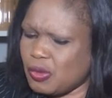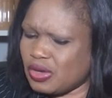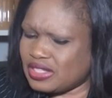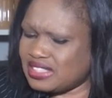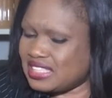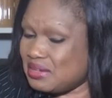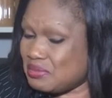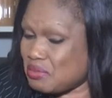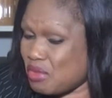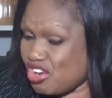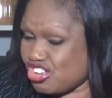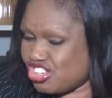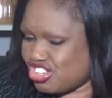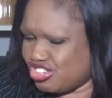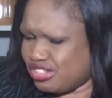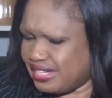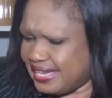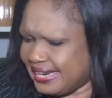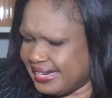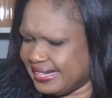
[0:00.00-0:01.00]
wasn't
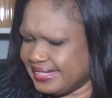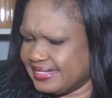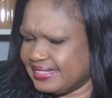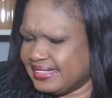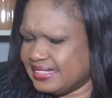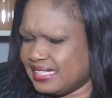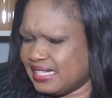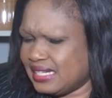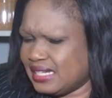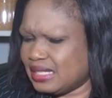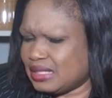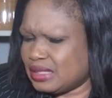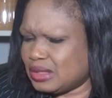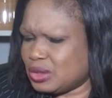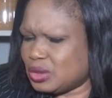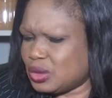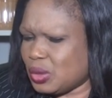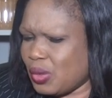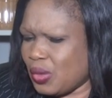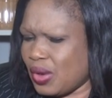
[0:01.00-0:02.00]
much then.
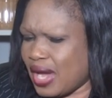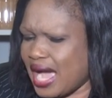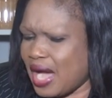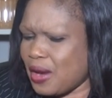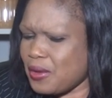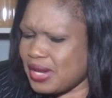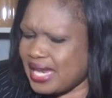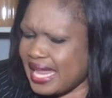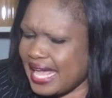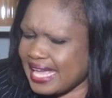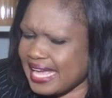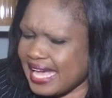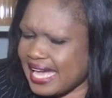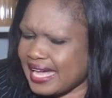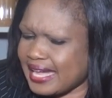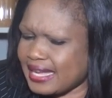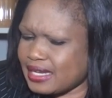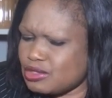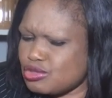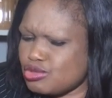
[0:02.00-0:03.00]
So I would like
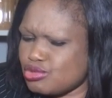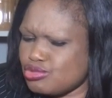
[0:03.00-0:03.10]
her